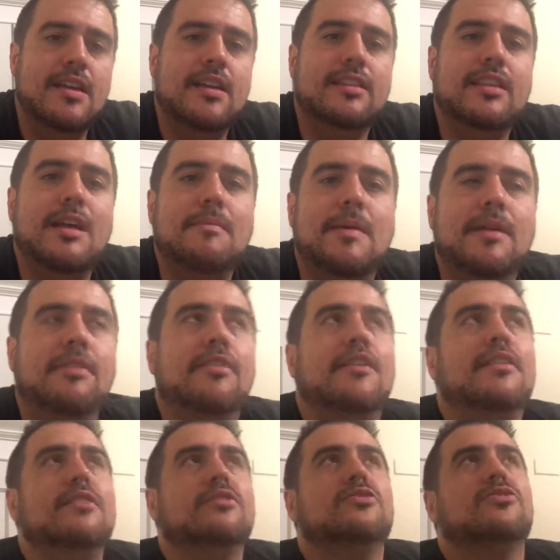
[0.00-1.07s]
not my
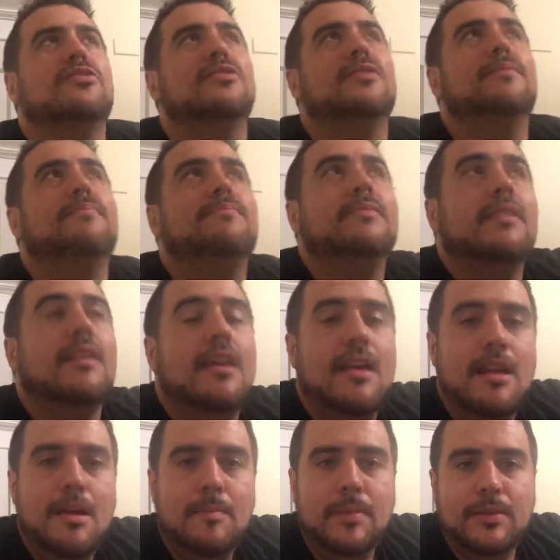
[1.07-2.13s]
thing. So,
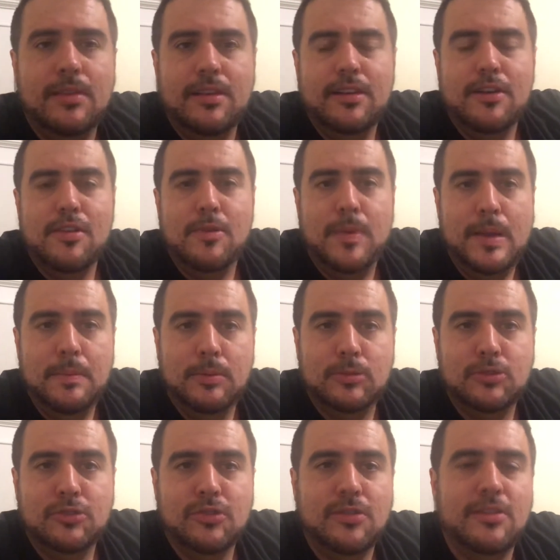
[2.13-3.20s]
but a lot of other people
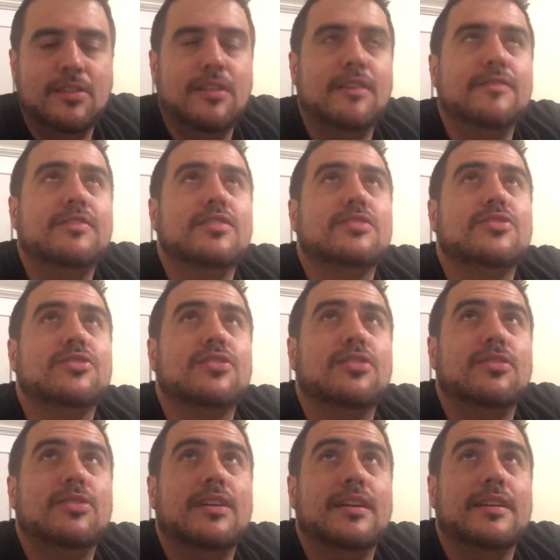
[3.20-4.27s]
truly loved it. So
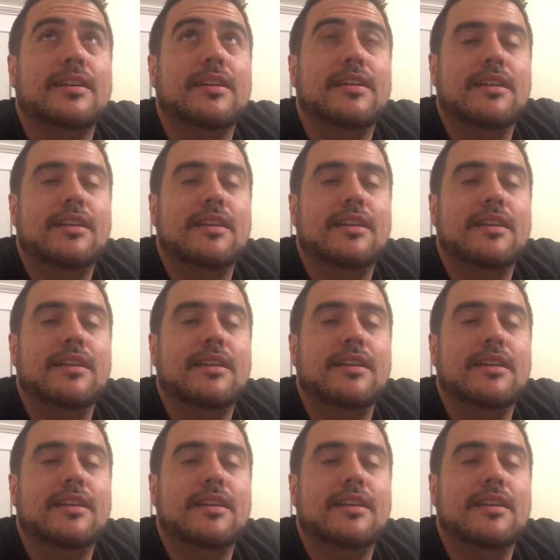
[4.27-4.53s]
like,